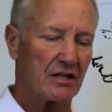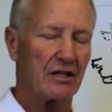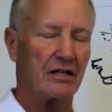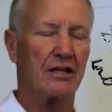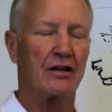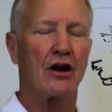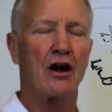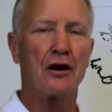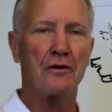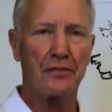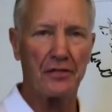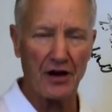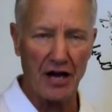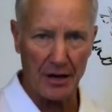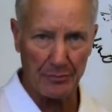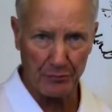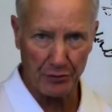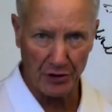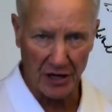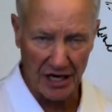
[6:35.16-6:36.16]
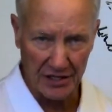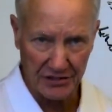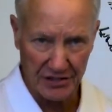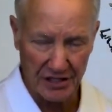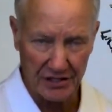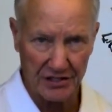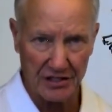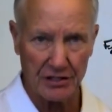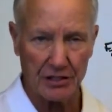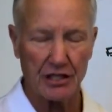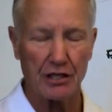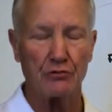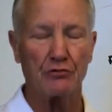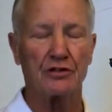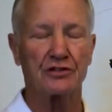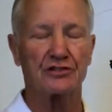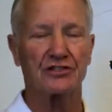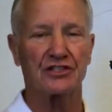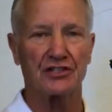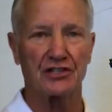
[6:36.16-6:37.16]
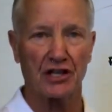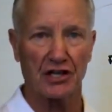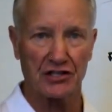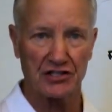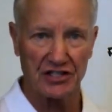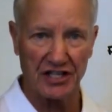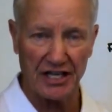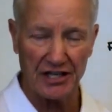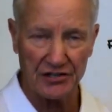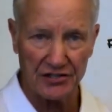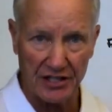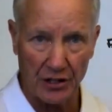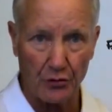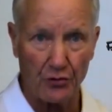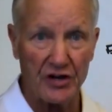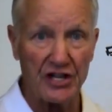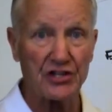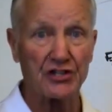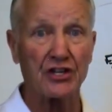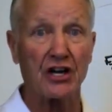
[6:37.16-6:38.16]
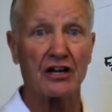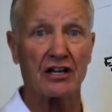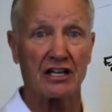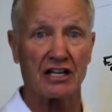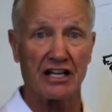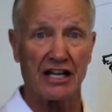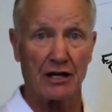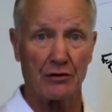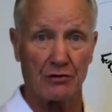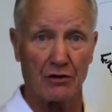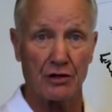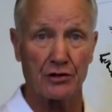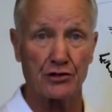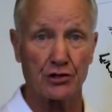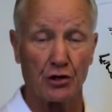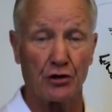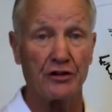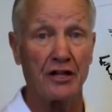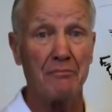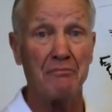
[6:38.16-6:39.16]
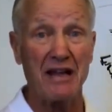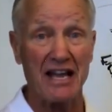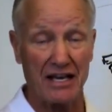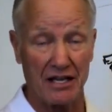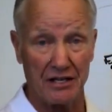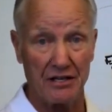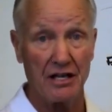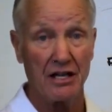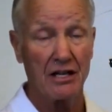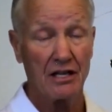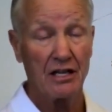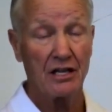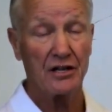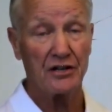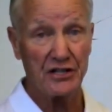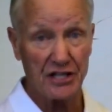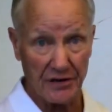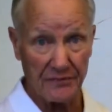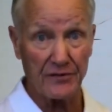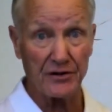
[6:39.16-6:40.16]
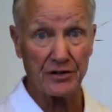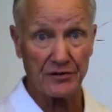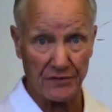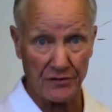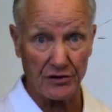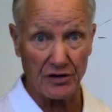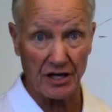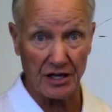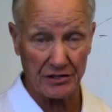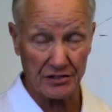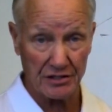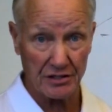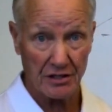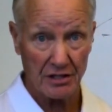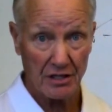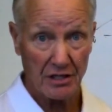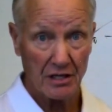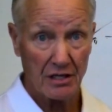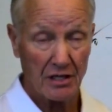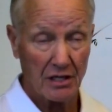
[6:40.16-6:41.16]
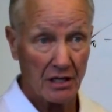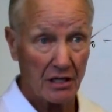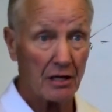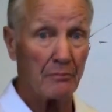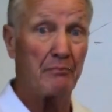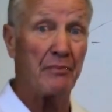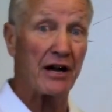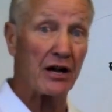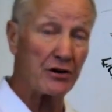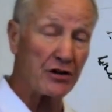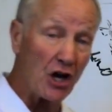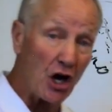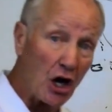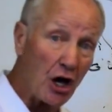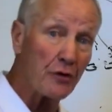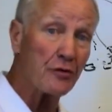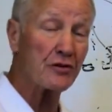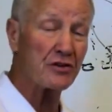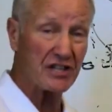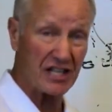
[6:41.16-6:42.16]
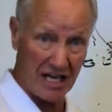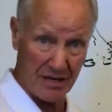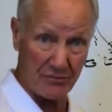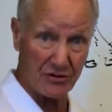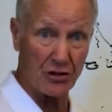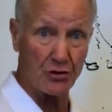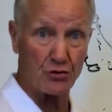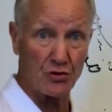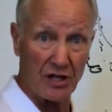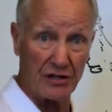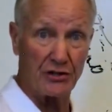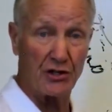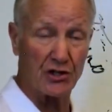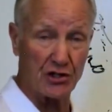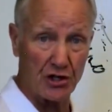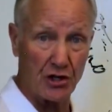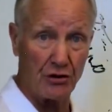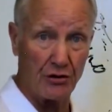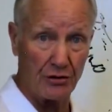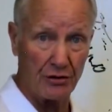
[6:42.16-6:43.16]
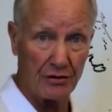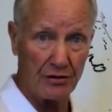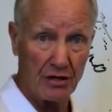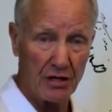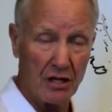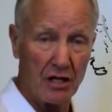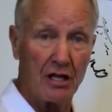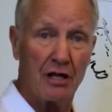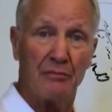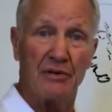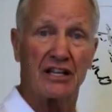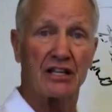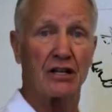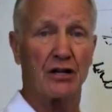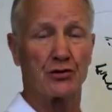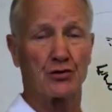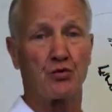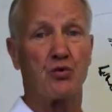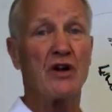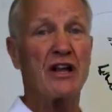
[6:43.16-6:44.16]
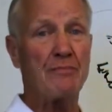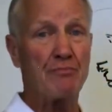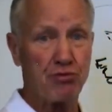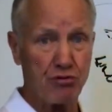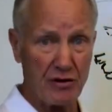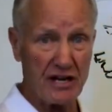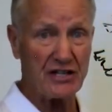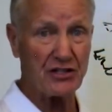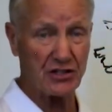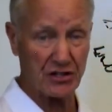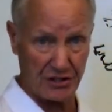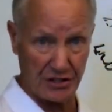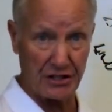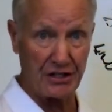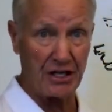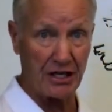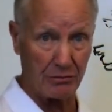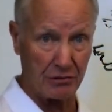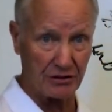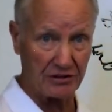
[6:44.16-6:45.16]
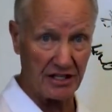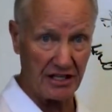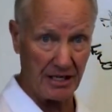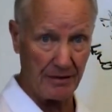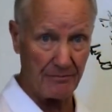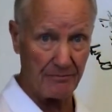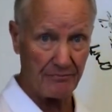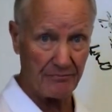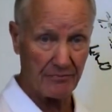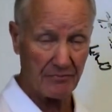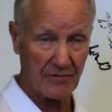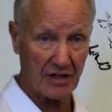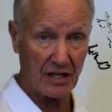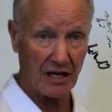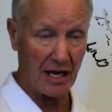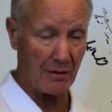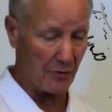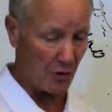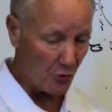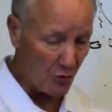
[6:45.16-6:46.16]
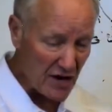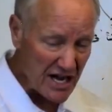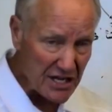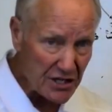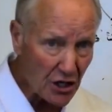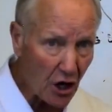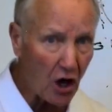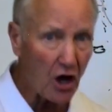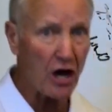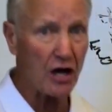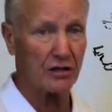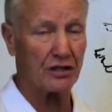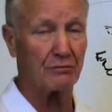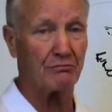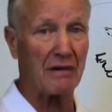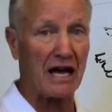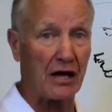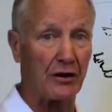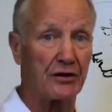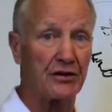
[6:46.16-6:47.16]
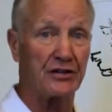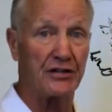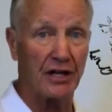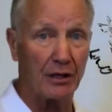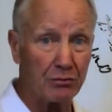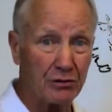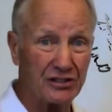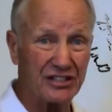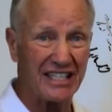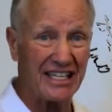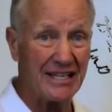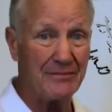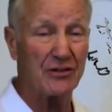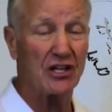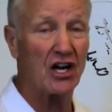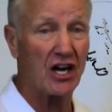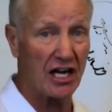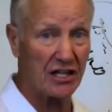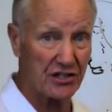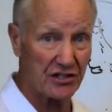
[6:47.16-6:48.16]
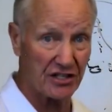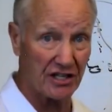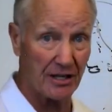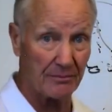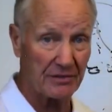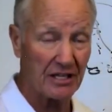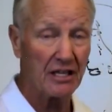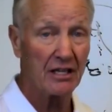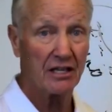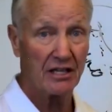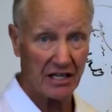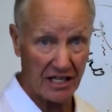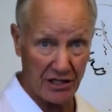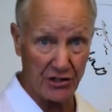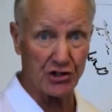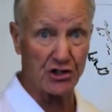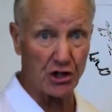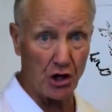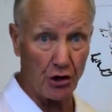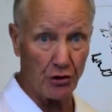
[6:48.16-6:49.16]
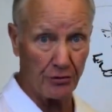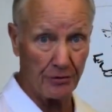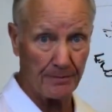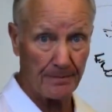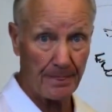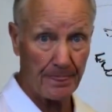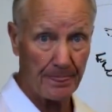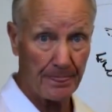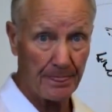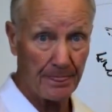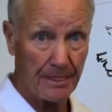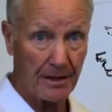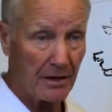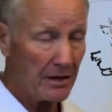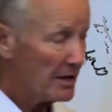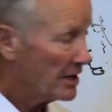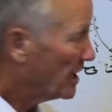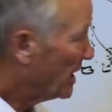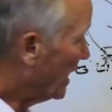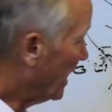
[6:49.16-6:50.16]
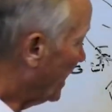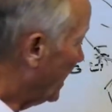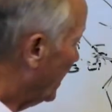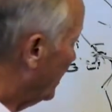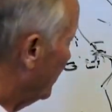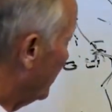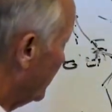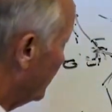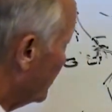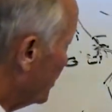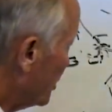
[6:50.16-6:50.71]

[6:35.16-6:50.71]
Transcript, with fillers: in our thought process, it was the success that we started to get with our zone that made a difference for us compared to other teams that run the zone, because we preached the double team. I mean, we talked about double team concept in zone. And in